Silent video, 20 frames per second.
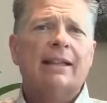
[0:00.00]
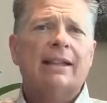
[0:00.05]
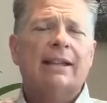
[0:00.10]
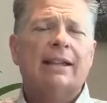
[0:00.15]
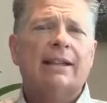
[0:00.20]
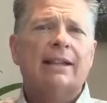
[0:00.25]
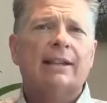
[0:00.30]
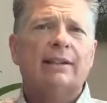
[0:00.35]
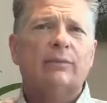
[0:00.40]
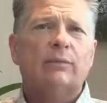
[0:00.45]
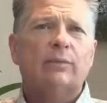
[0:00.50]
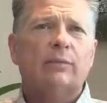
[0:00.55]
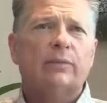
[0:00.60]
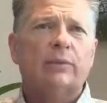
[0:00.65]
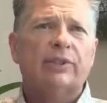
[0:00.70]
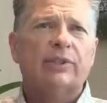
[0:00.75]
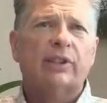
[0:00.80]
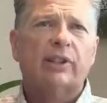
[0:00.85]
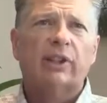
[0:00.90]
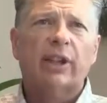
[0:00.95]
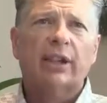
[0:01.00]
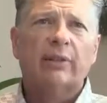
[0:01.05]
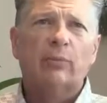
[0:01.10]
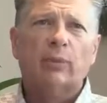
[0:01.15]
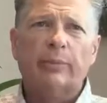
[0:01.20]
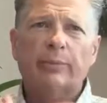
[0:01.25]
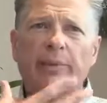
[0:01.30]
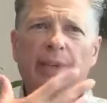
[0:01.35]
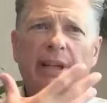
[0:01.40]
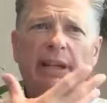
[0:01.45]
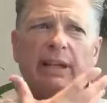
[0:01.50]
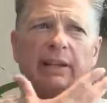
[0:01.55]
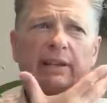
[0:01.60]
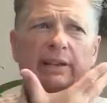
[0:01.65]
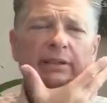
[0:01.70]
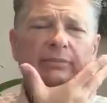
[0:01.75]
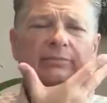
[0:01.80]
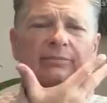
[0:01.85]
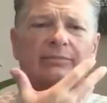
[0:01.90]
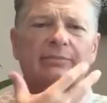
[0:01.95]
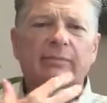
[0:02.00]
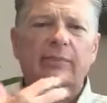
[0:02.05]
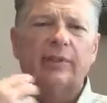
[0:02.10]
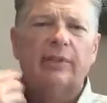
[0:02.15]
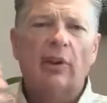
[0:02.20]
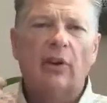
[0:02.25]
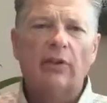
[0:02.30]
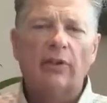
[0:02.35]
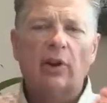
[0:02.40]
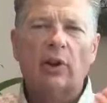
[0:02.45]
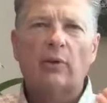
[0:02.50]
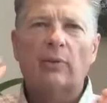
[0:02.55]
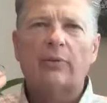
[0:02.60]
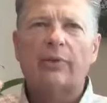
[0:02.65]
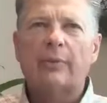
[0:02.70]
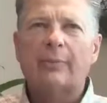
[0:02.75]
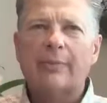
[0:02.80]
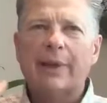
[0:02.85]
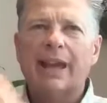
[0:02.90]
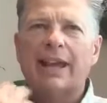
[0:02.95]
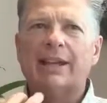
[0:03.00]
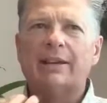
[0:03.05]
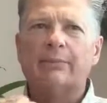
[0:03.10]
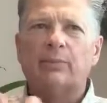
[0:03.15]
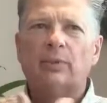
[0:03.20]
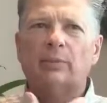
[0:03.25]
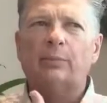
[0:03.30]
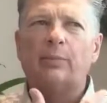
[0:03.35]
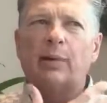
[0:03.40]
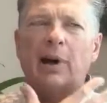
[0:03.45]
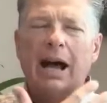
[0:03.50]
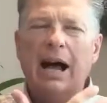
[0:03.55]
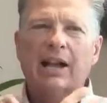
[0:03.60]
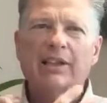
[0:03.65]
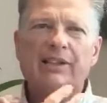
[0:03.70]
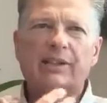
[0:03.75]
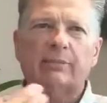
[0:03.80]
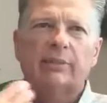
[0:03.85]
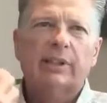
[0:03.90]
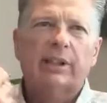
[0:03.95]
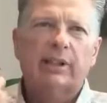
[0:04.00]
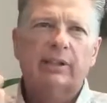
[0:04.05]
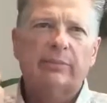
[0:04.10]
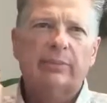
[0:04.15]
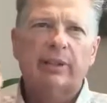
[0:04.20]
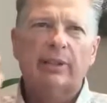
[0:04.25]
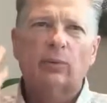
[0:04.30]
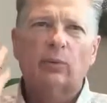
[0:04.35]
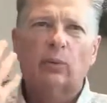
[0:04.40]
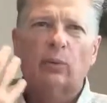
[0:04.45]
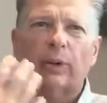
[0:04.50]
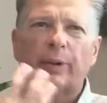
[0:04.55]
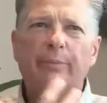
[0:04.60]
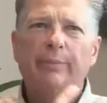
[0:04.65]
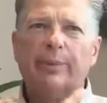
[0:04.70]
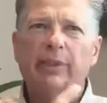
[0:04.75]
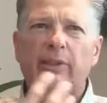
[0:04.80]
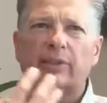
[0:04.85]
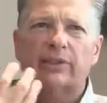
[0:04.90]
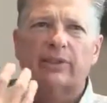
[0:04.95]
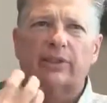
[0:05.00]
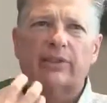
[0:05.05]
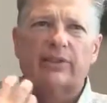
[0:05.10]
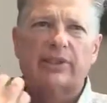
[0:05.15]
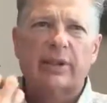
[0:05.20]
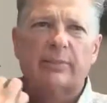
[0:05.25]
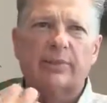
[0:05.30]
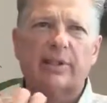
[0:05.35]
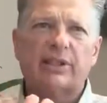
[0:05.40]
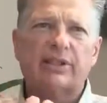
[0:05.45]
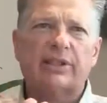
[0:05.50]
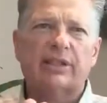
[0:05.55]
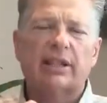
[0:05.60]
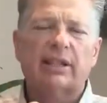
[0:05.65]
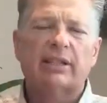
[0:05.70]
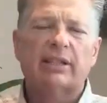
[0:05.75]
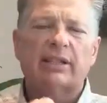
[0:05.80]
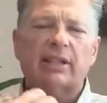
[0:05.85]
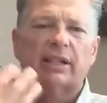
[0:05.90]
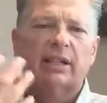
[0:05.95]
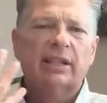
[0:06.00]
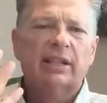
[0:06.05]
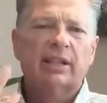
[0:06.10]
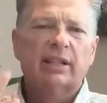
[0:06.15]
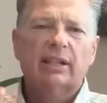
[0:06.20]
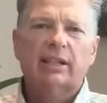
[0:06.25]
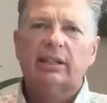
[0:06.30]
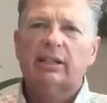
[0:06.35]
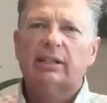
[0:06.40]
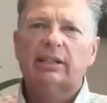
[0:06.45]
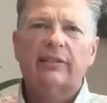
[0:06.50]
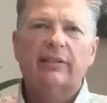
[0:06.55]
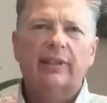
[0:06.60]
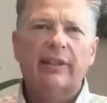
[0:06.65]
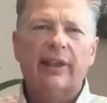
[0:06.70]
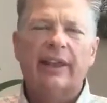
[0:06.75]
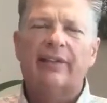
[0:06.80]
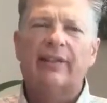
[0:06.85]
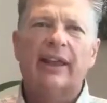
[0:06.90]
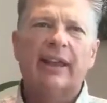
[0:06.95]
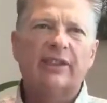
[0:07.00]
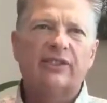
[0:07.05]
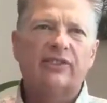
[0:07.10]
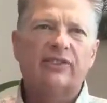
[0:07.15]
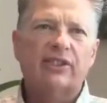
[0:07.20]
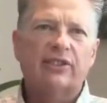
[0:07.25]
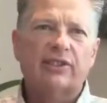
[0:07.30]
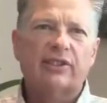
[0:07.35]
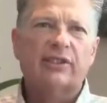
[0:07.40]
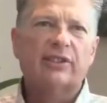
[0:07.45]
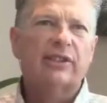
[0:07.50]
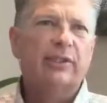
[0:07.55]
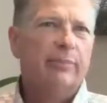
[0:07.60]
And which again would be, although the mandible possibly could be rebuilt to some extent, that is just a